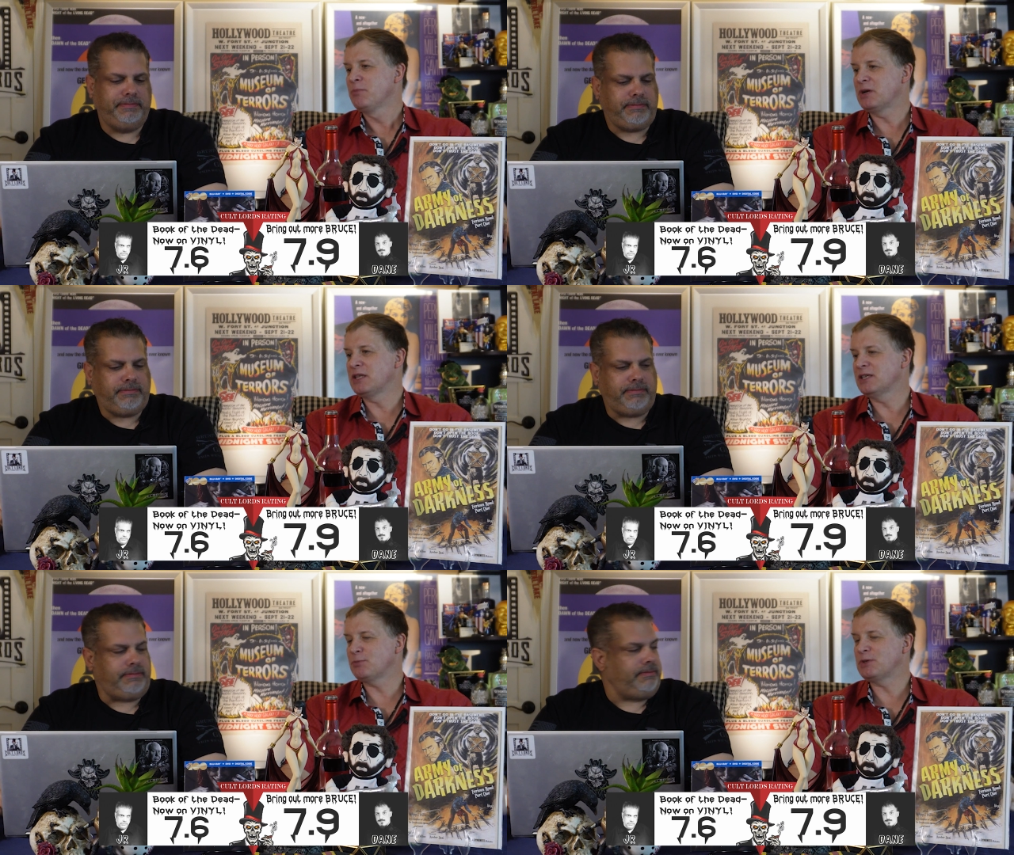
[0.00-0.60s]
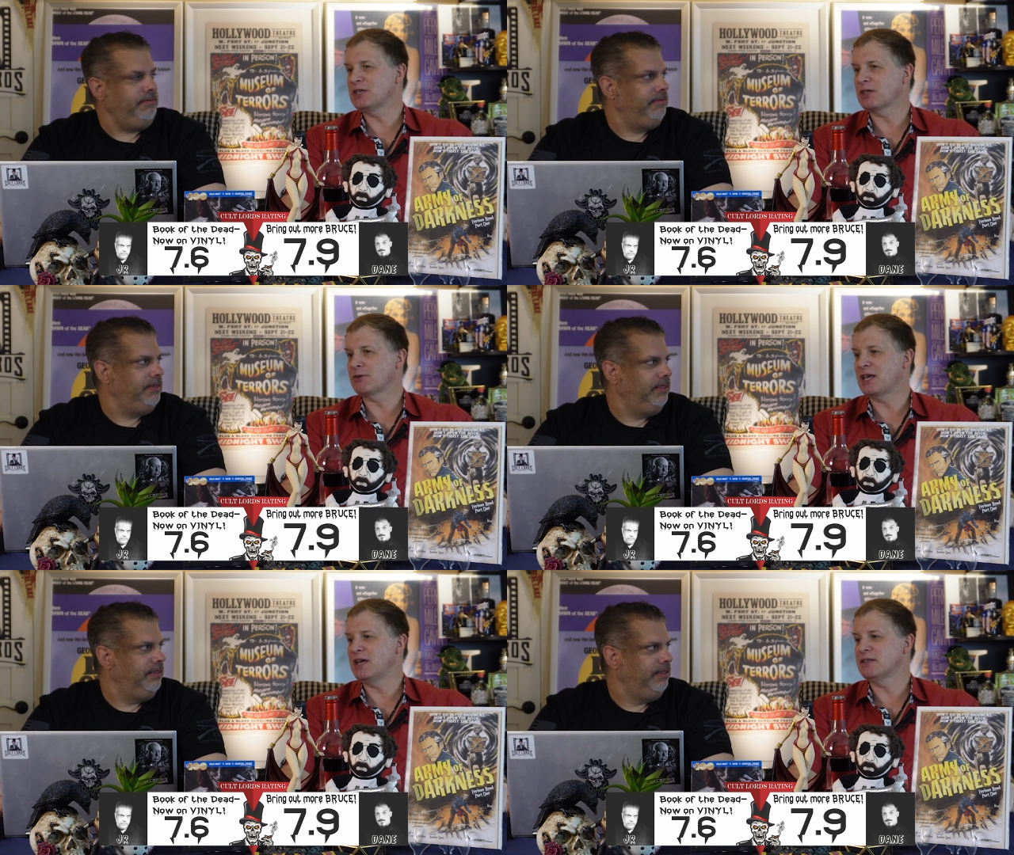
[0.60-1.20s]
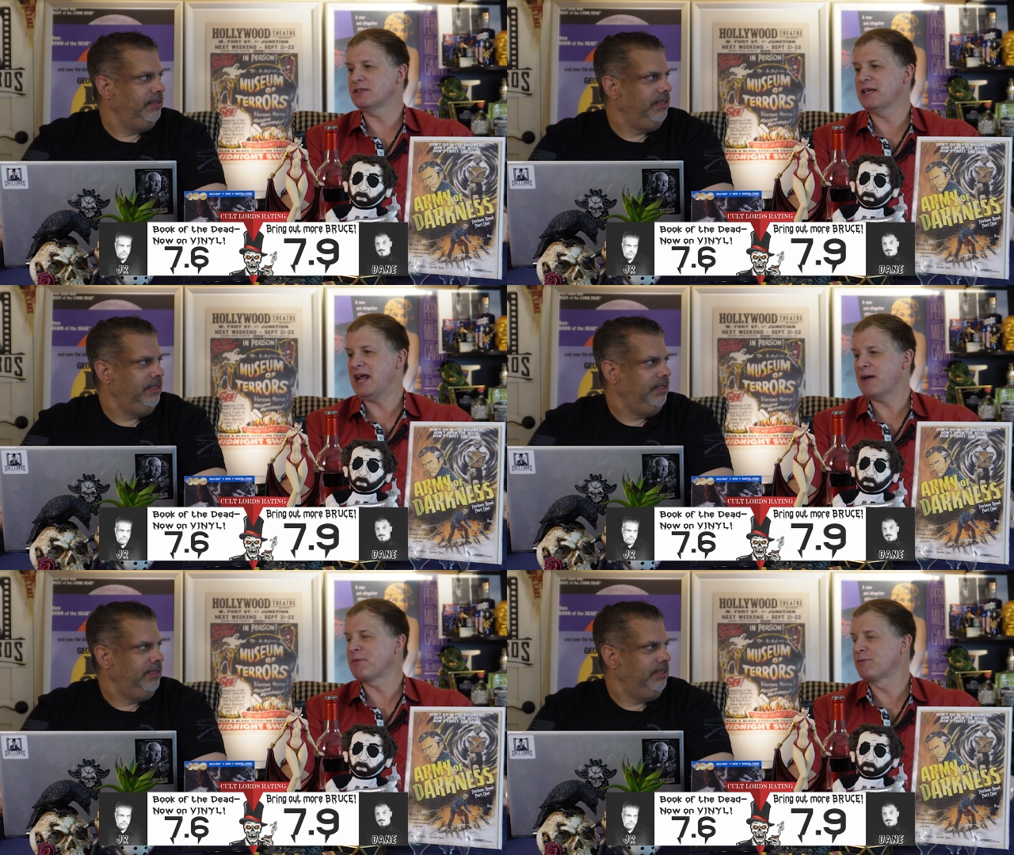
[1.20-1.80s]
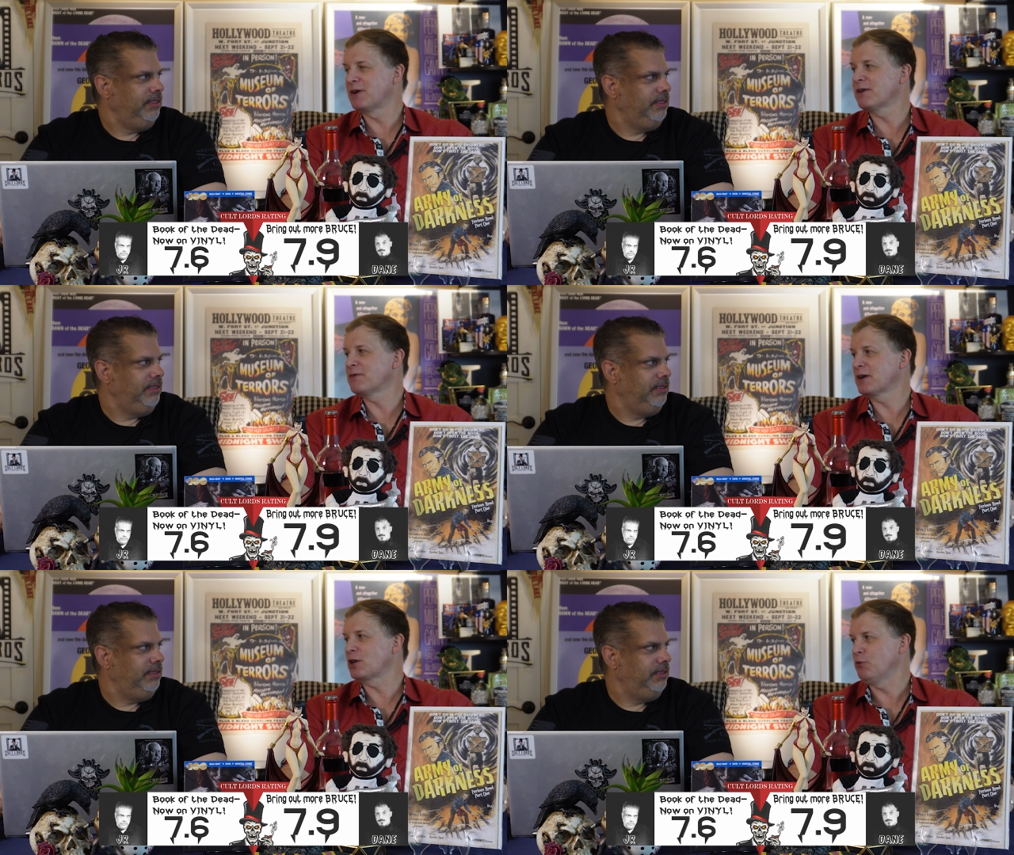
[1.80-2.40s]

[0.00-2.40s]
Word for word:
Speaker 1: But in this particular case, it happened very, very